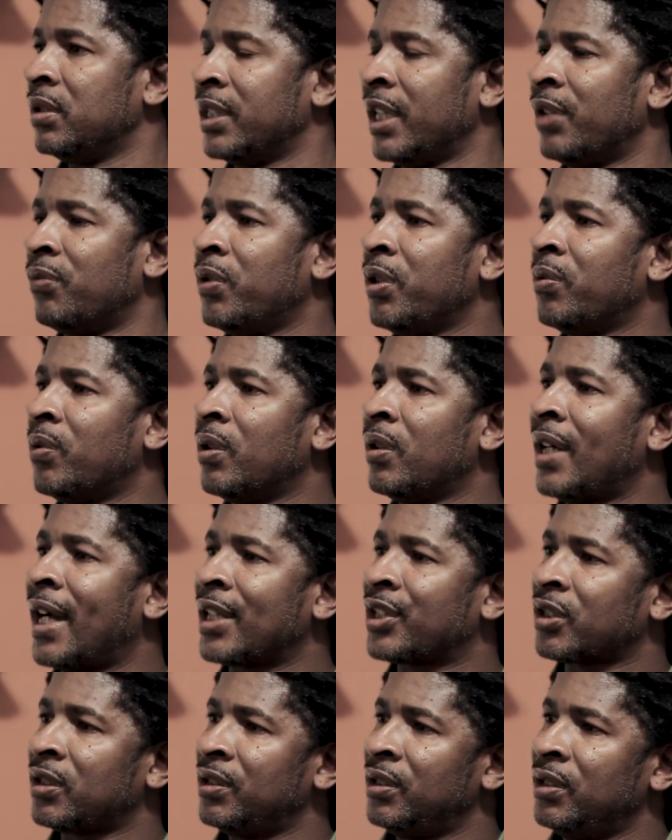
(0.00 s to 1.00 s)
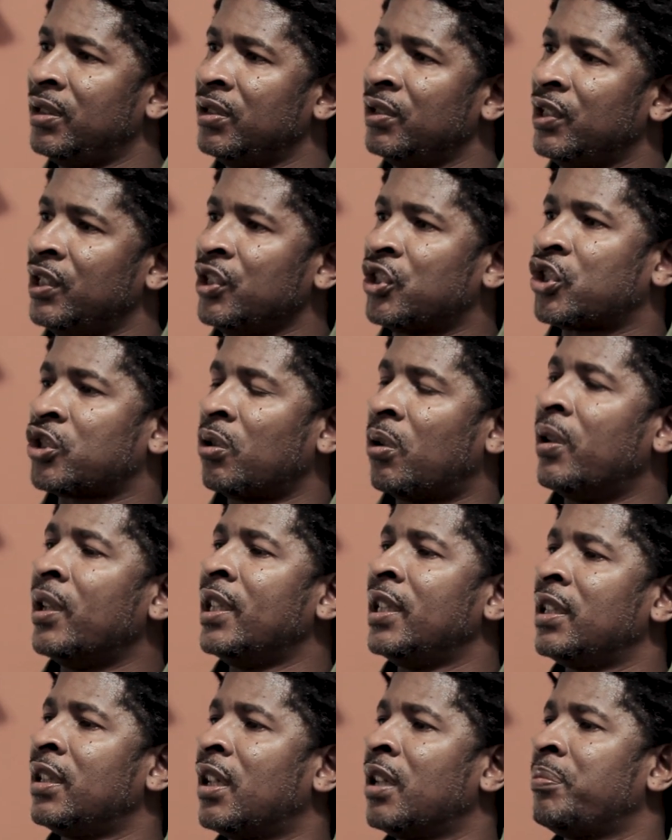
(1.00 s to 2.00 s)
that we were actually
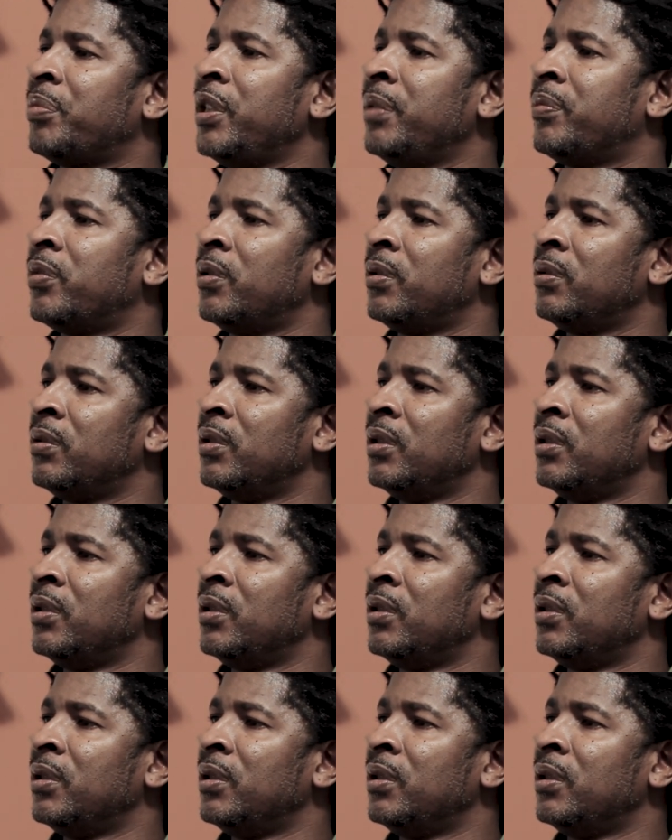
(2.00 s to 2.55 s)
destroying our people,